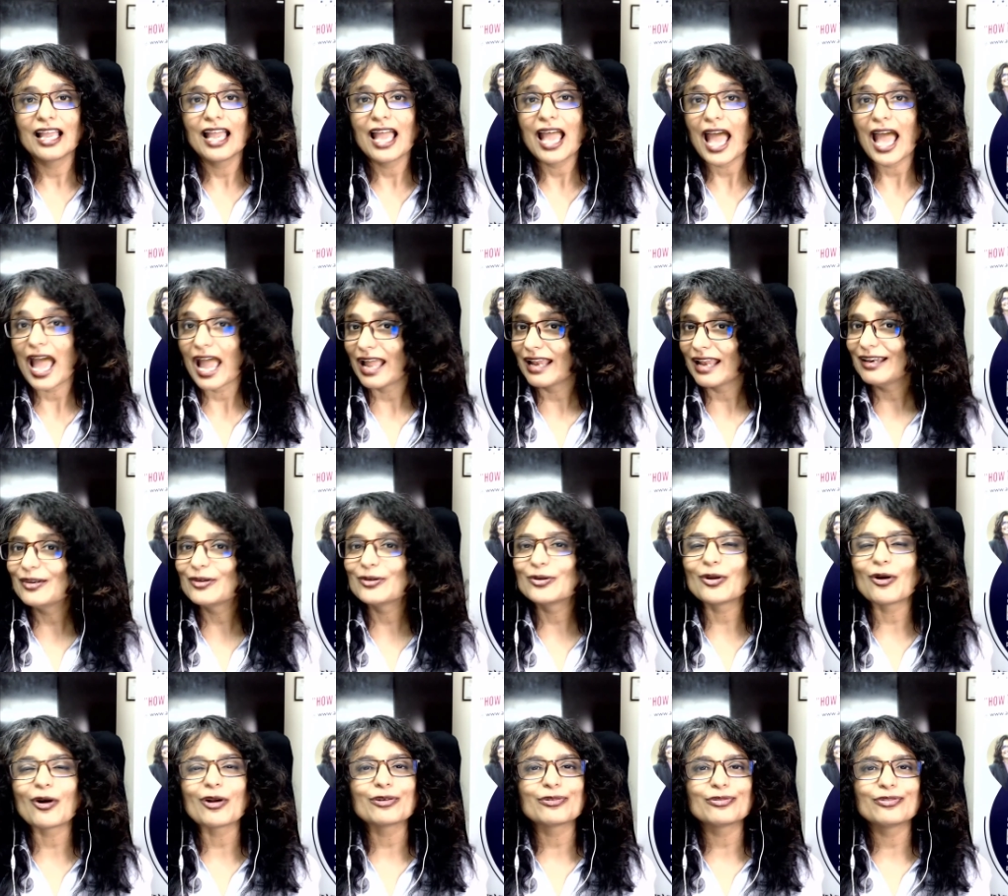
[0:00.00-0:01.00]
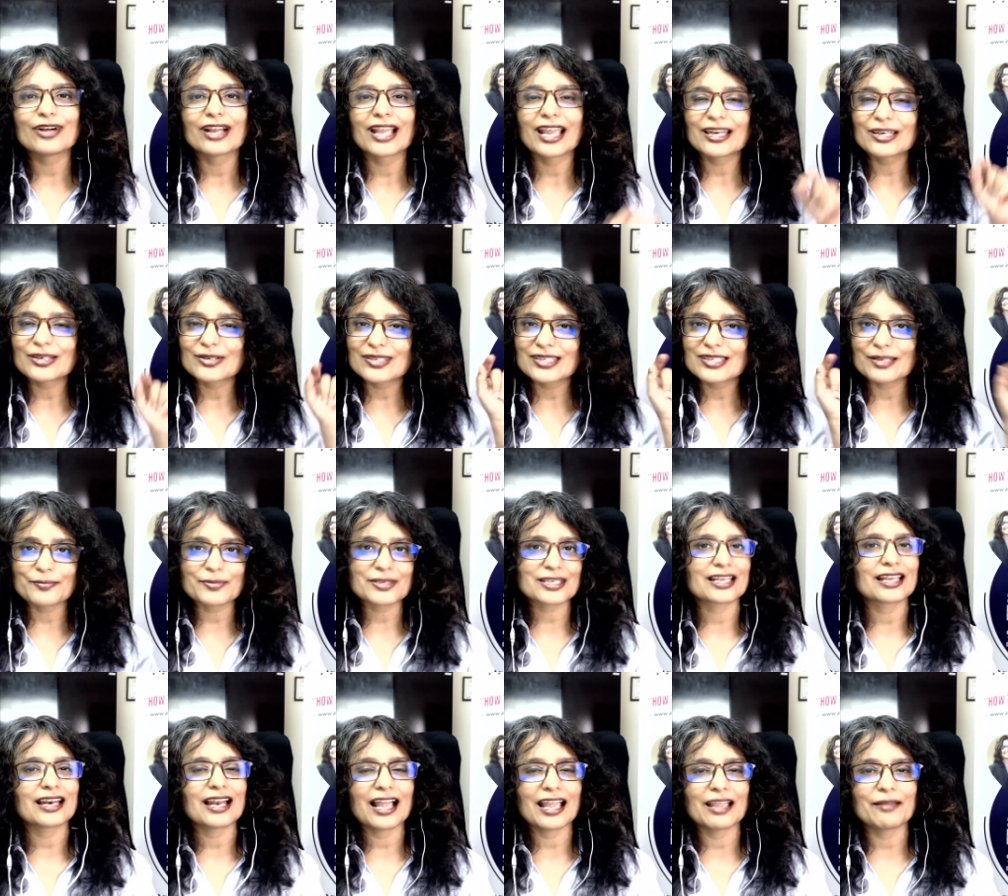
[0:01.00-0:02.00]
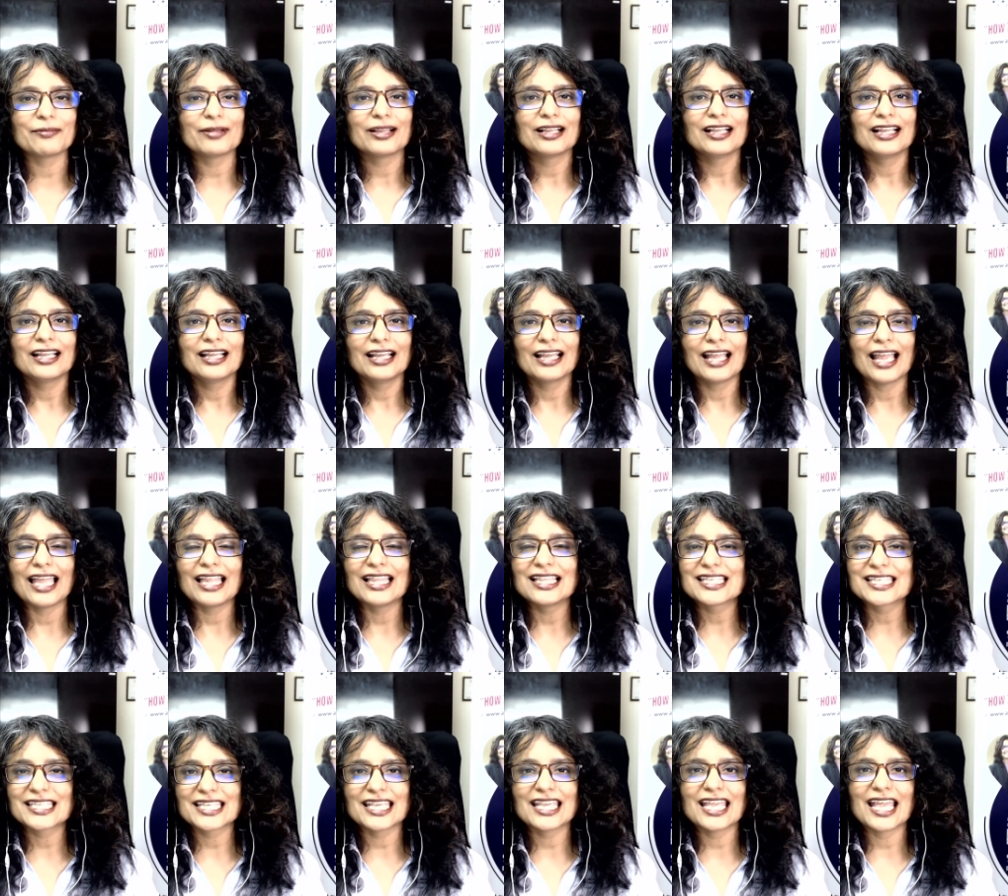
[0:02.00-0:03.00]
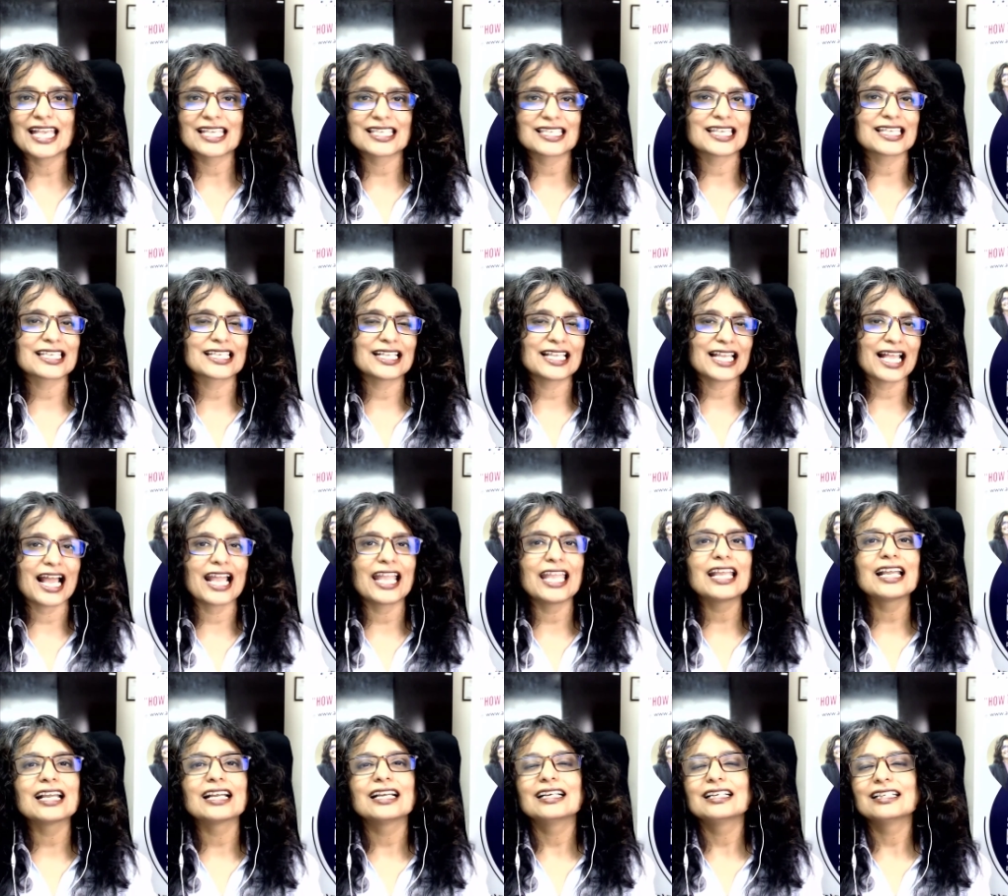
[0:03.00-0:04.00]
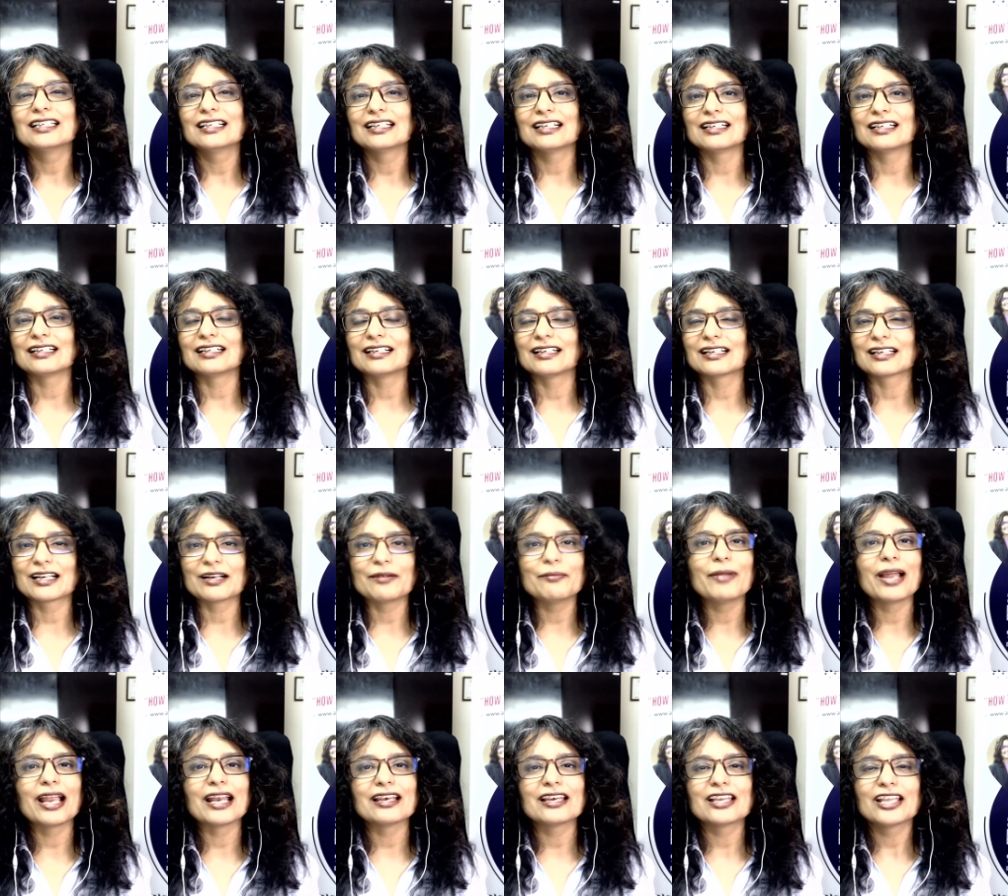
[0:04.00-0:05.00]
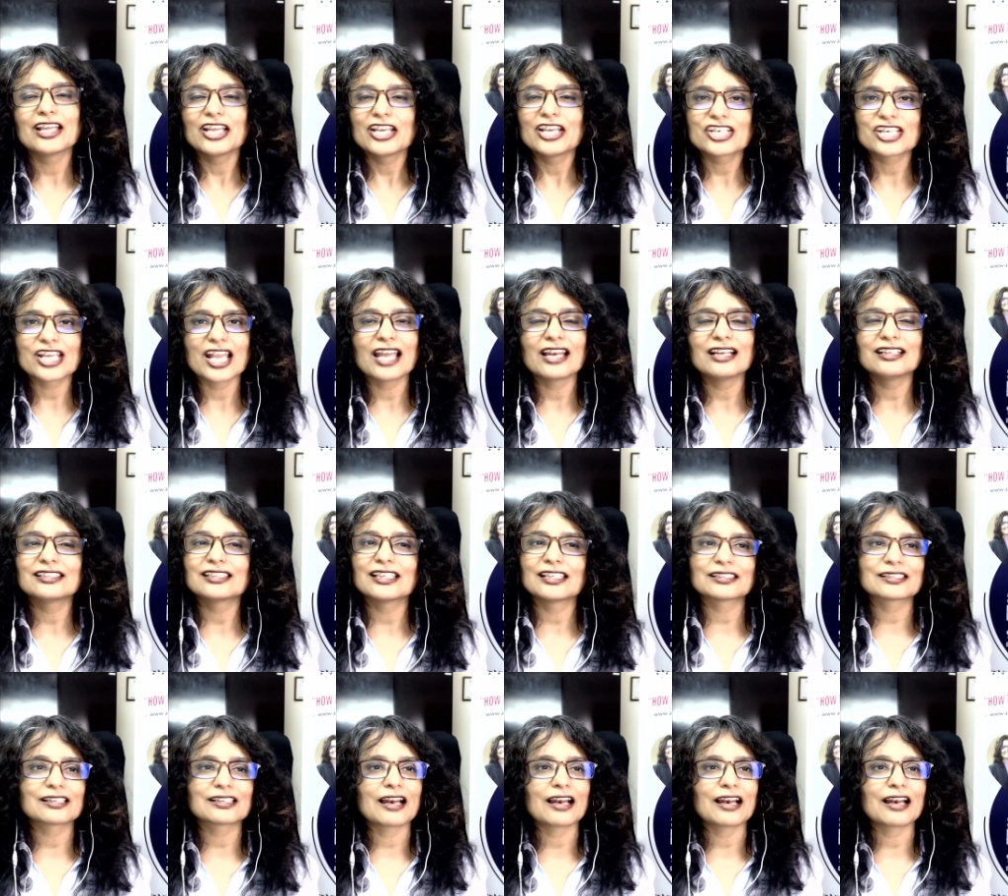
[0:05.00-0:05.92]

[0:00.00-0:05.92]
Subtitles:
And do not forget to subscribe. LCS is like, comment, share and subscribe